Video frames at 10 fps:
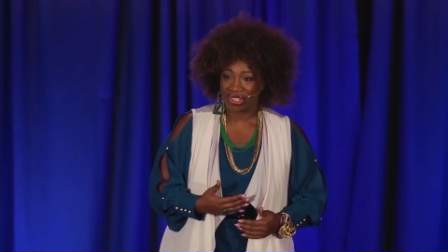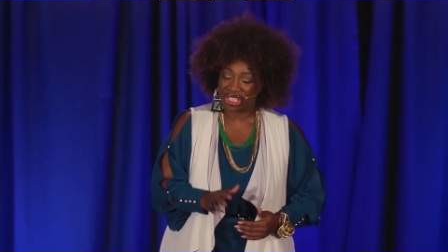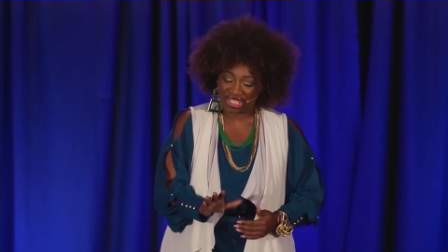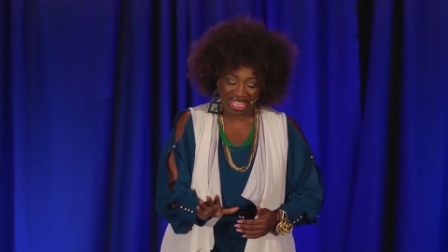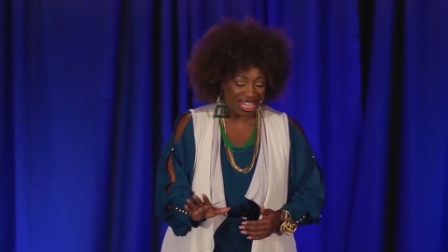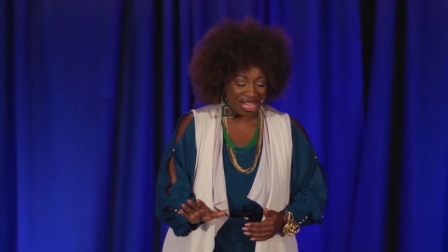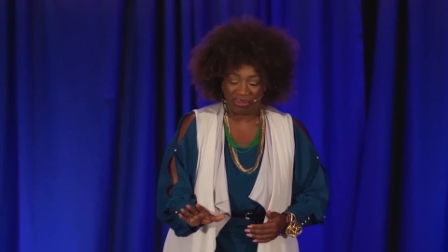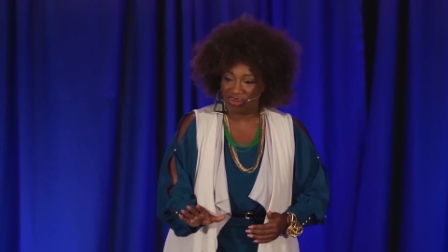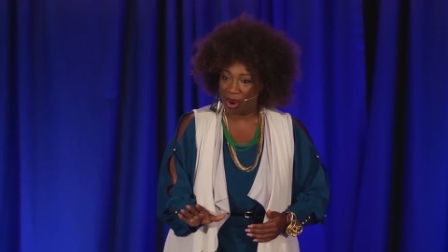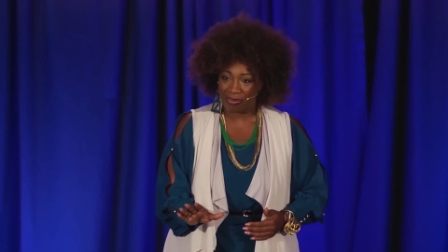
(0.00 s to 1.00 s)
to sit in
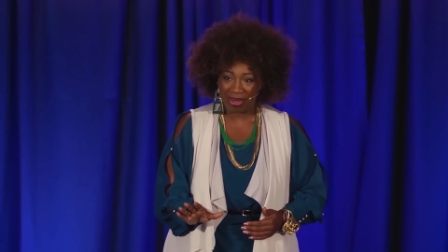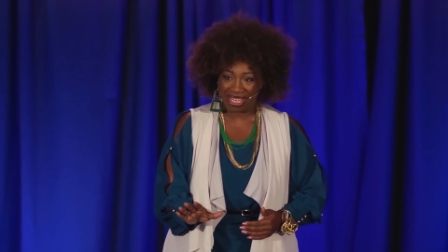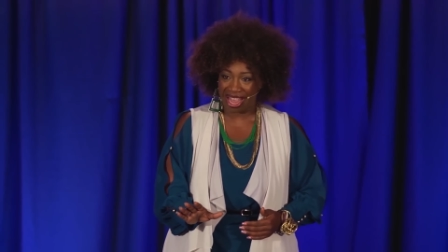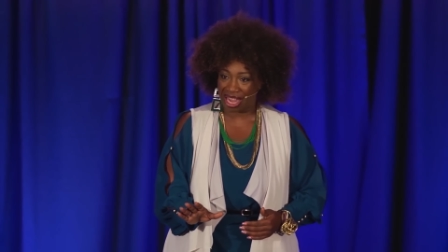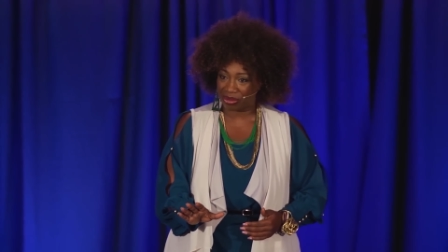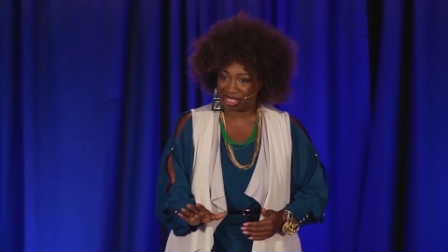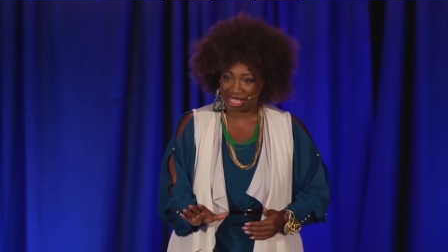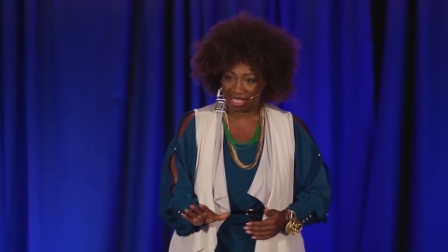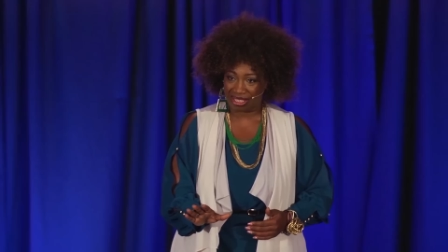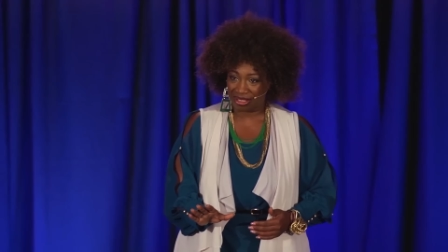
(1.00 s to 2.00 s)
any form of
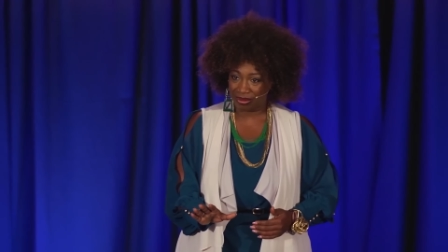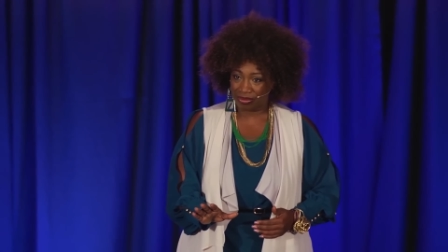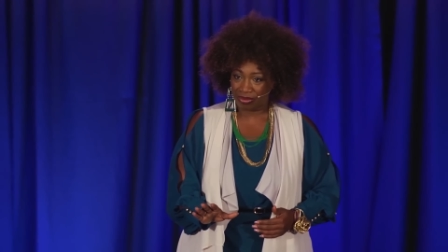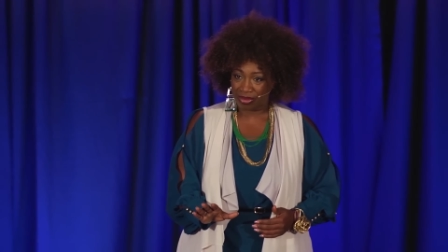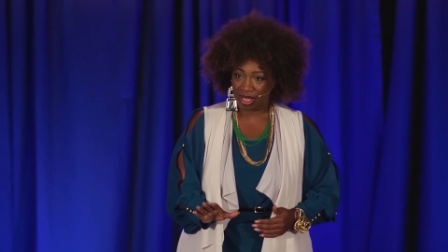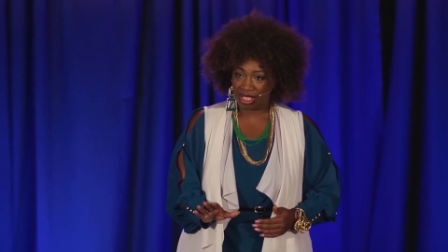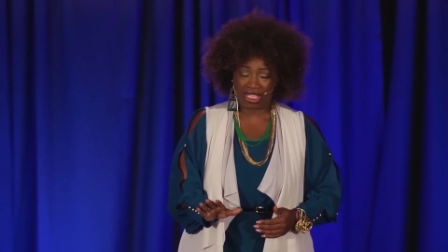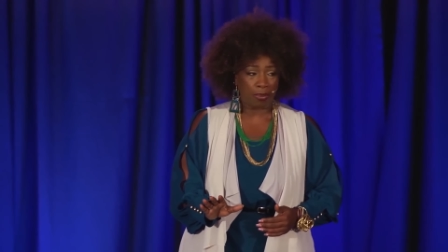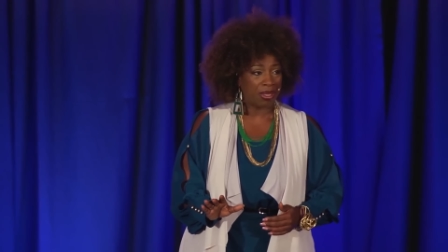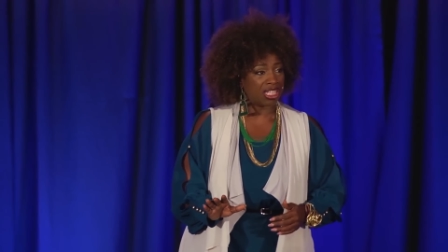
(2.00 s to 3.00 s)
mediocrity.
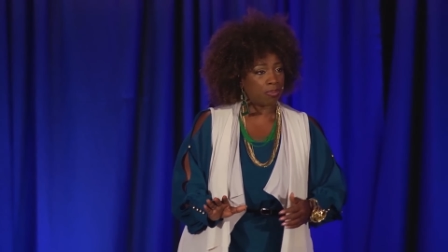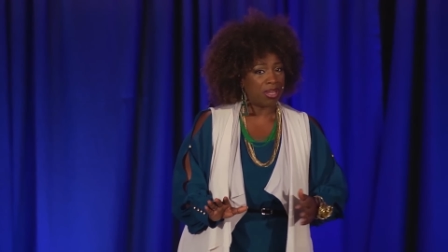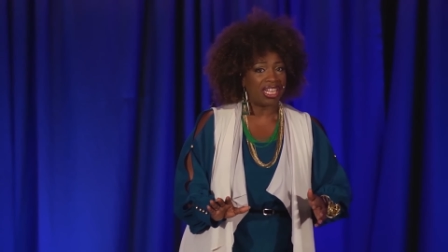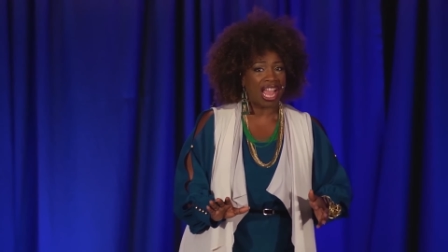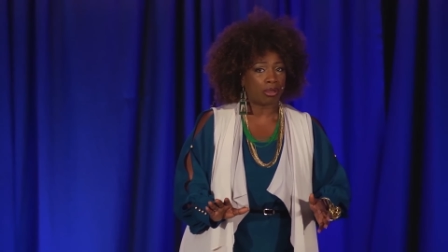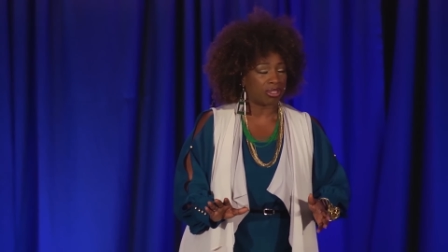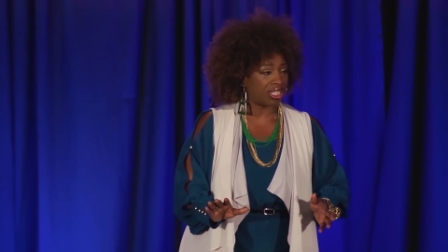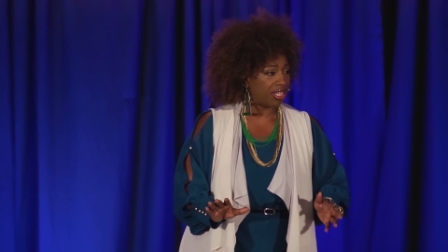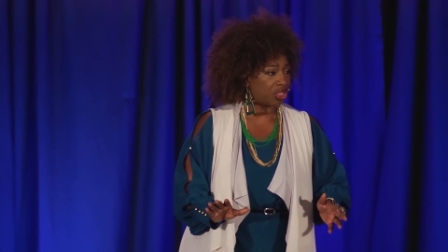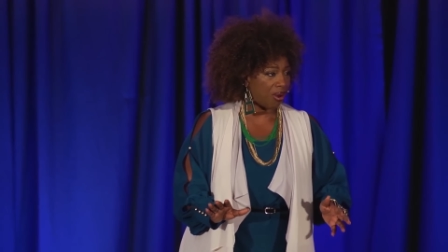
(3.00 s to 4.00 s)
See, because
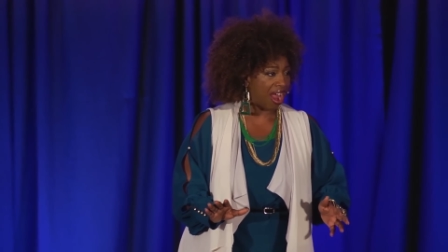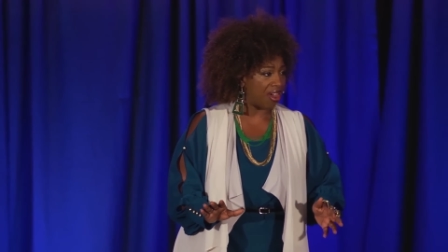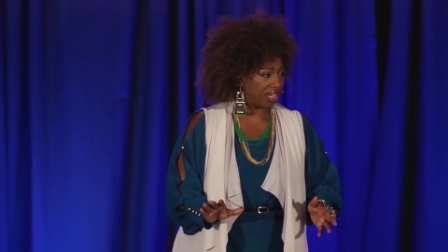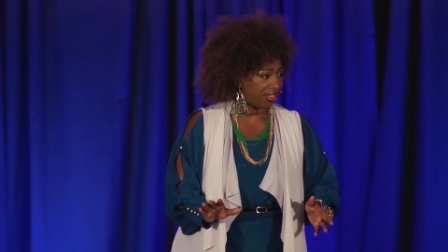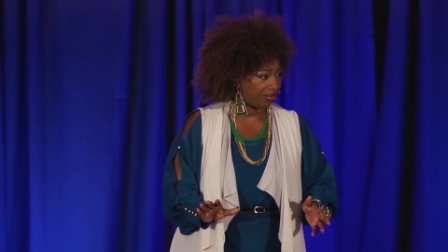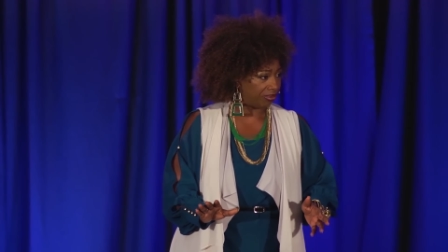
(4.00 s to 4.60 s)
mediocrity is crowded.